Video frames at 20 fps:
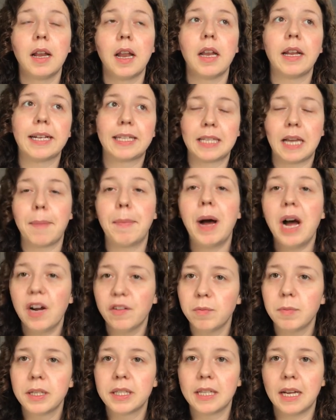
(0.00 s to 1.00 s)
Like I say, apart
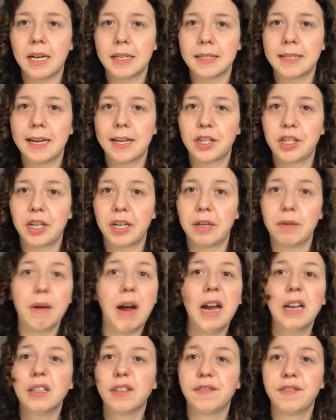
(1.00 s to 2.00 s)
from the sizing issue,
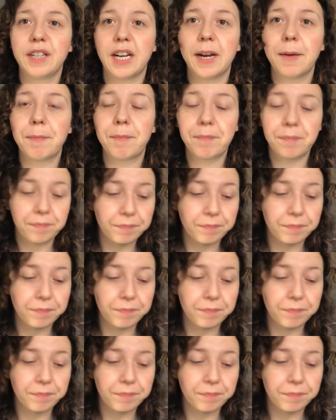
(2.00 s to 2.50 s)
I loved it.